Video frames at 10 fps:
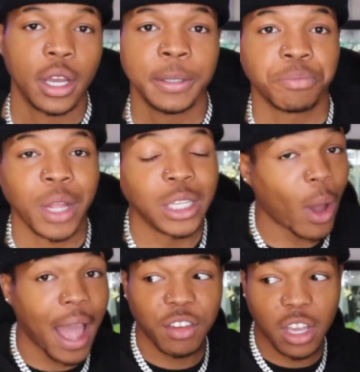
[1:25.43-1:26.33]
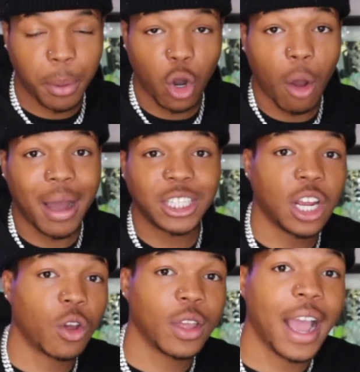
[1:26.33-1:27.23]
That's why I haven't even put on my
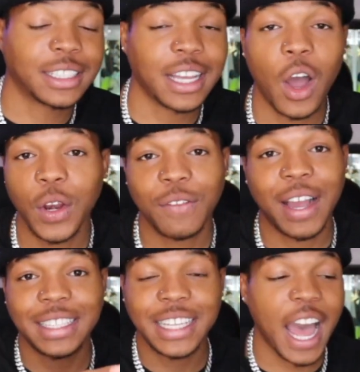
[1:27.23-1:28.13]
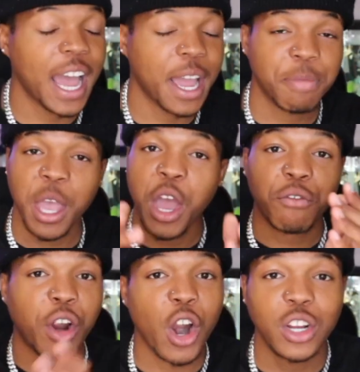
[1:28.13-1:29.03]
channel yet because I don't even got time
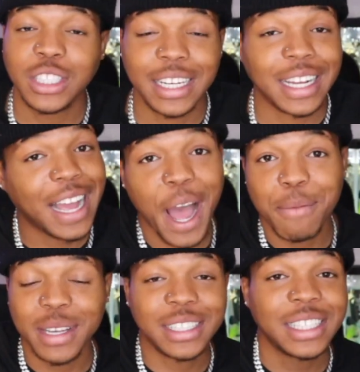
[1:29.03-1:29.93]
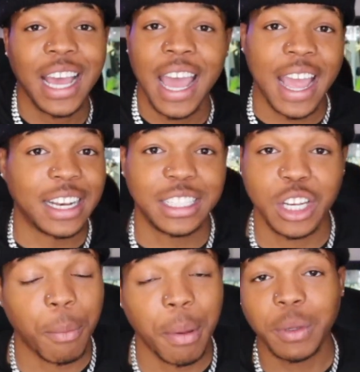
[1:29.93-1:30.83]
for her seeing the comments and you know
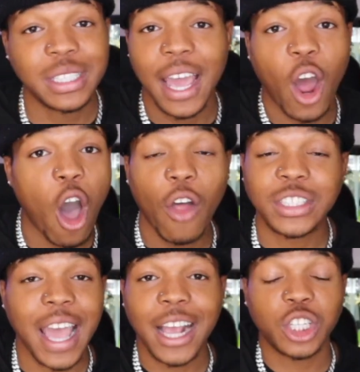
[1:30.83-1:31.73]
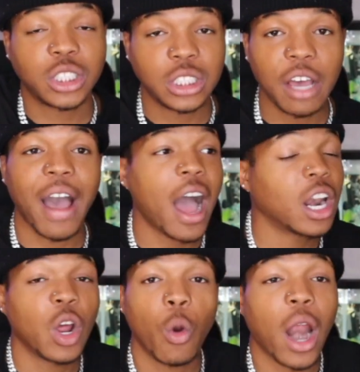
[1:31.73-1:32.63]
people saying all this extra stuff. I don't
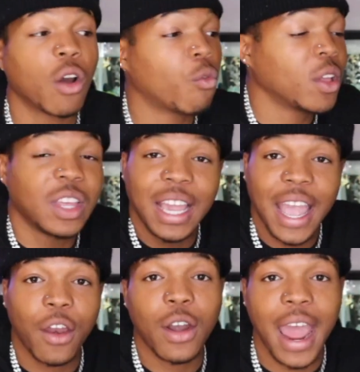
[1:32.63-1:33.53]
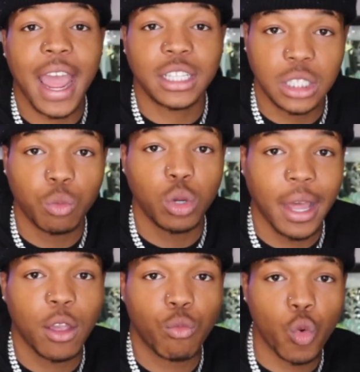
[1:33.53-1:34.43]
know. I don't want the internet to
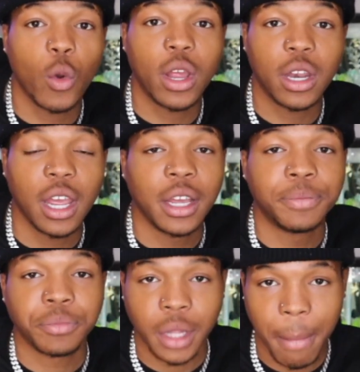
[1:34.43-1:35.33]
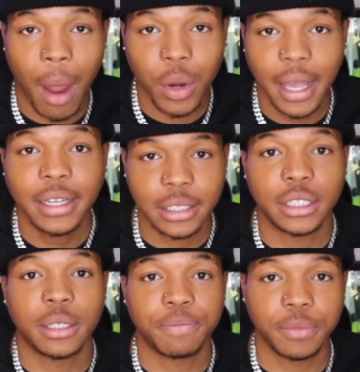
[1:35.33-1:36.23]
like ruin my
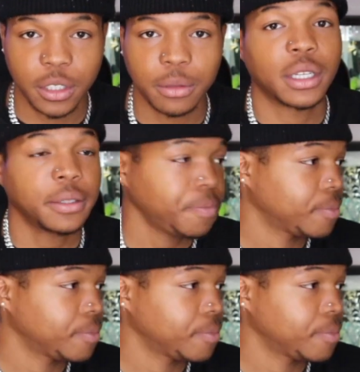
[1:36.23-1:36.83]
relationship. You know what I'm saying?